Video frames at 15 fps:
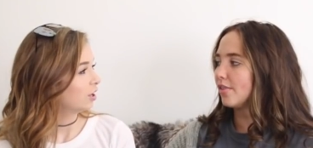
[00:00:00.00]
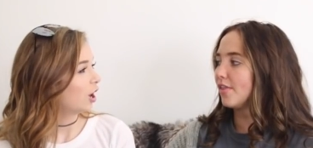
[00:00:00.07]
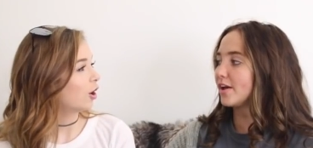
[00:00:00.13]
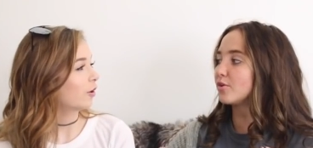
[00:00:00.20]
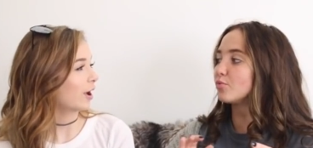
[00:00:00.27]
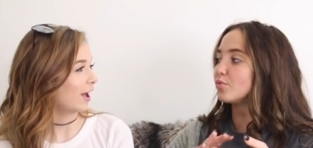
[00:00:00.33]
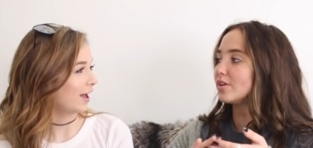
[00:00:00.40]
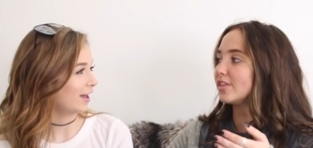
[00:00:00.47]

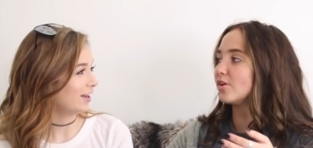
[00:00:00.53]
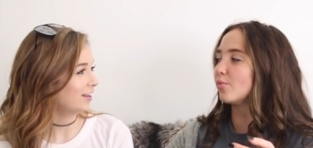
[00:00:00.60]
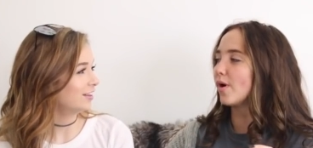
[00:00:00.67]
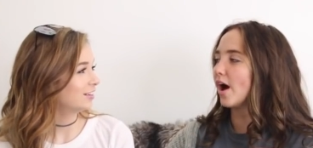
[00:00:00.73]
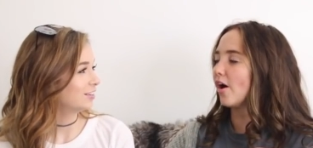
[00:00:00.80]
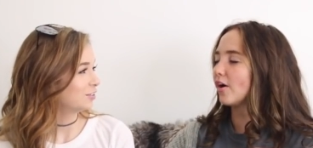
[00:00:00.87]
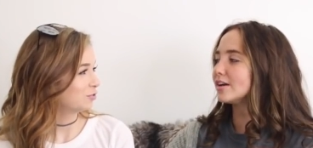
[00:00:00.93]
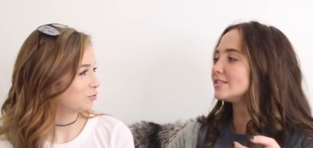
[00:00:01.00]
Speaker 1: Like okay. really
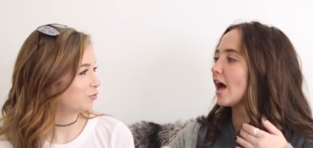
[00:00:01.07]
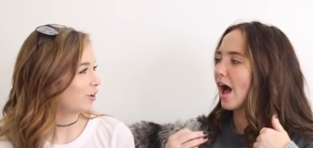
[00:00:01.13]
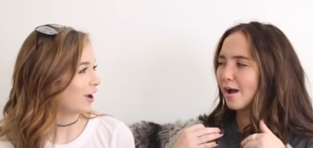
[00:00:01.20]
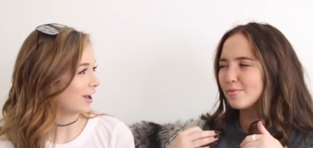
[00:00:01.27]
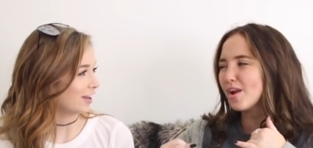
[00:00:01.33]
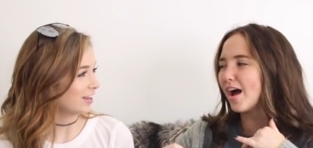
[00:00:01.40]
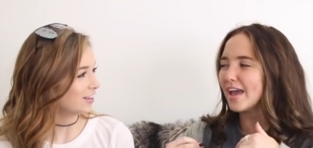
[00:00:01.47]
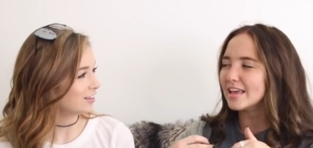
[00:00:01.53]
well, because
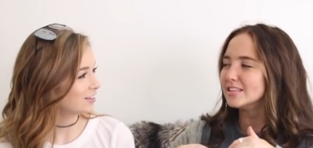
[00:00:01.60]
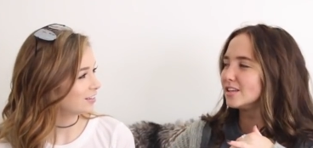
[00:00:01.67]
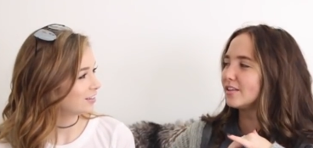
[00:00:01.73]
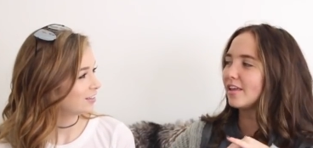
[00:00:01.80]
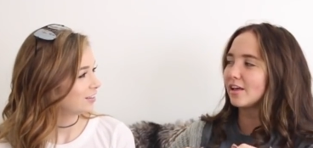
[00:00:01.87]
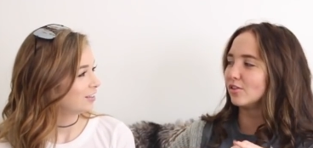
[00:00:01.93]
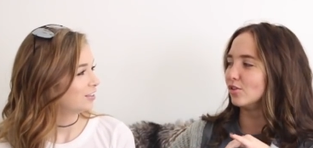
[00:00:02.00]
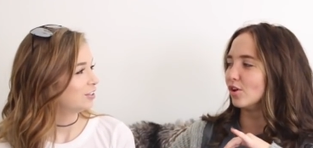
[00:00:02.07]
right. I'm not into
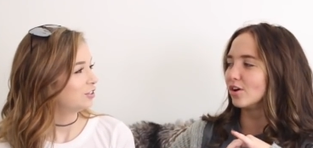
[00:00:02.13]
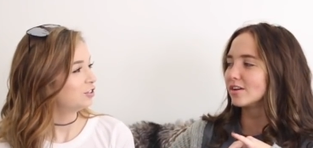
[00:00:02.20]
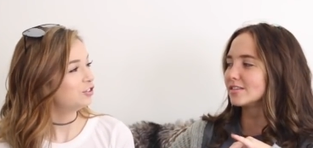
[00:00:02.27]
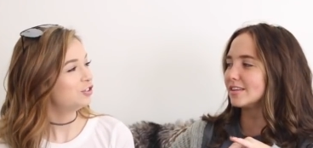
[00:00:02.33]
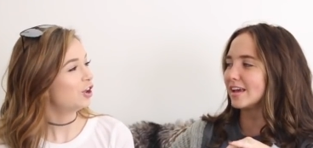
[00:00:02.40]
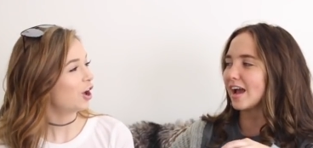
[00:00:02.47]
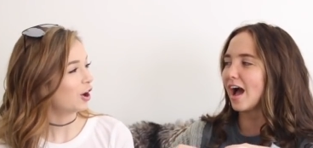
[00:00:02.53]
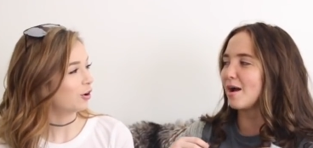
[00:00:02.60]
like
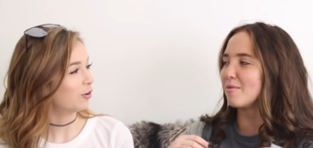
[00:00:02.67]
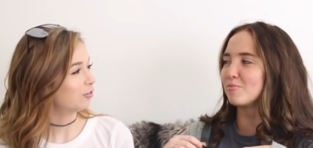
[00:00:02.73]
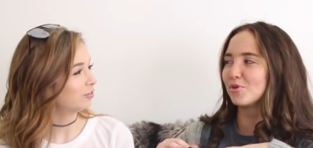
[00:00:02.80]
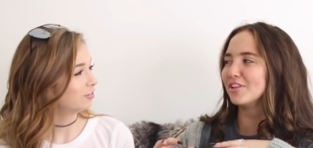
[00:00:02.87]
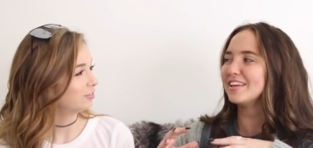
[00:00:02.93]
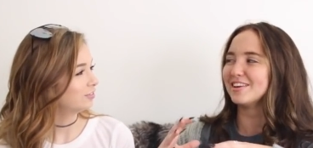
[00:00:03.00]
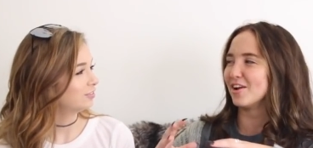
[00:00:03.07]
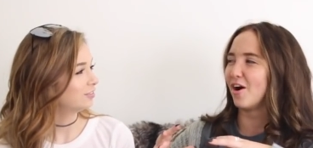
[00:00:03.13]
looks. Like no. I'm
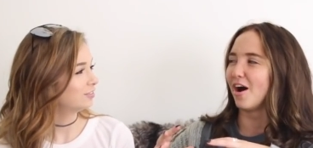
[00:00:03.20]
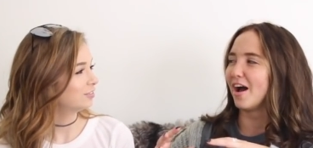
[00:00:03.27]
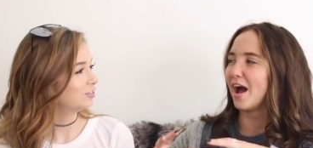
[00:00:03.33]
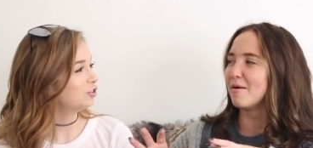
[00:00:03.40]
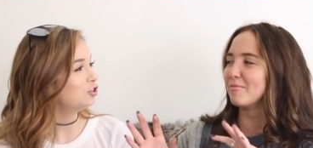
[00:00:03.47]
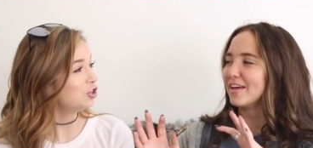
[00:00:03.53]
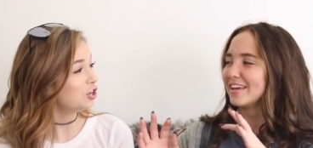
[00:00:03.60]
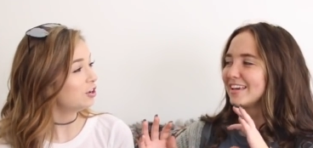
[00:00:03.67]
really not.
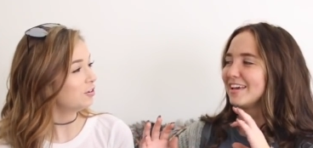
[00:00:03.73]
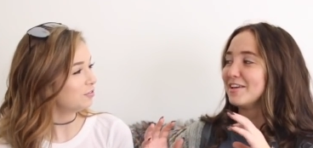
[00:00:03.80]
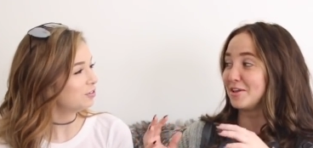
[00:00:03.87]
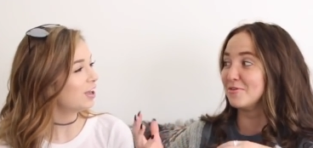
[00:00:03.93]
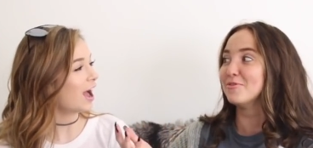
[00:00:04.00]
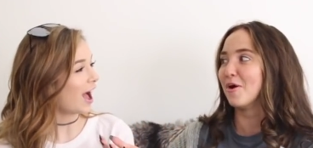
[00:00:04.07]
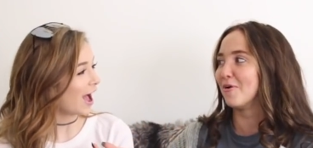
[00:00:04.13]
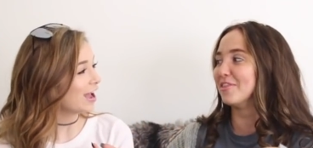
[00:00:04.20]
I'm like you
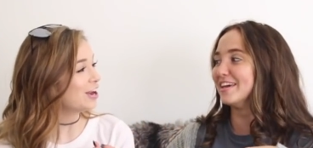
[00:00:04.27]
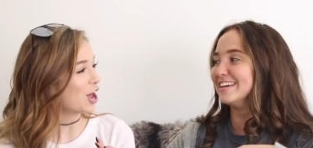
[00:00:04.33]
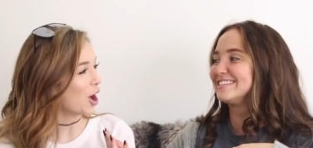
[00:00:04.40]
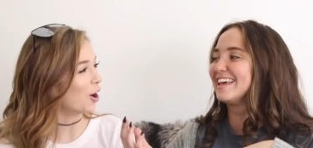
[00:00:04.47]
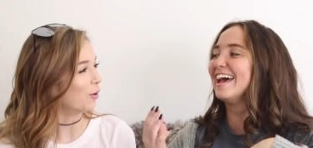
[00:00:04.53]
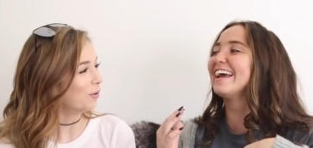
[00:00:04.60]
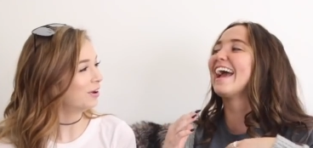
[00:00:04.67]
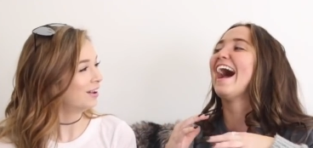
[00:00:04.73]
yeah, know, I
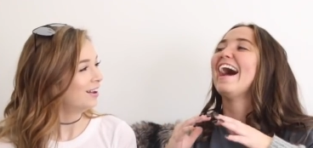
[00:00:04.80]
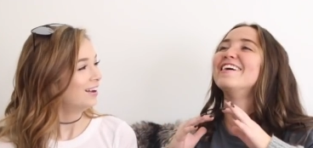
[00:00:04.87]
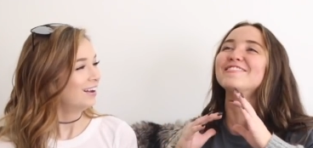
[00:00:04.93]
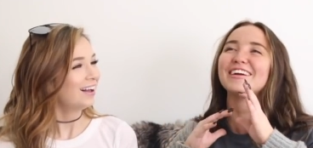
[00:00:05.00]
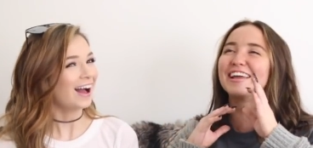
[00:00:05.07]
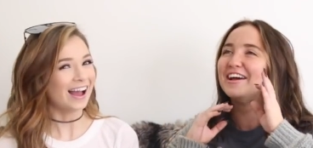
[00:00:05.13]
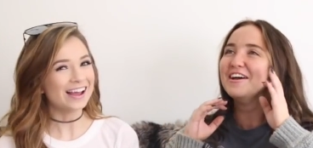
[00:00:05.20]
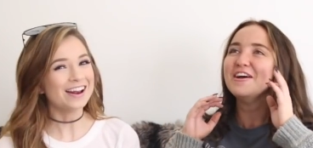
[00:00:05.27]
know. Like, I'm, like,
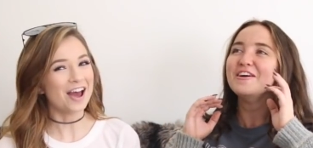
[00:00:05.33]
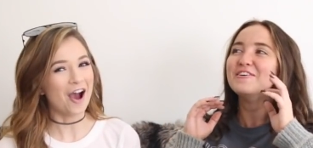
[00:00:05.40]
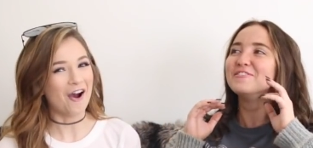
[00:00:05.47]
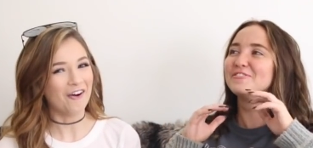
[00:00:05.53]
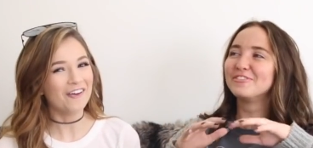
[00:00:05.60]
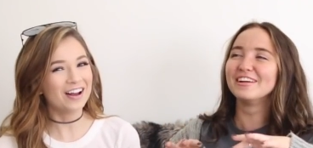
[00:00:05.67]
I know.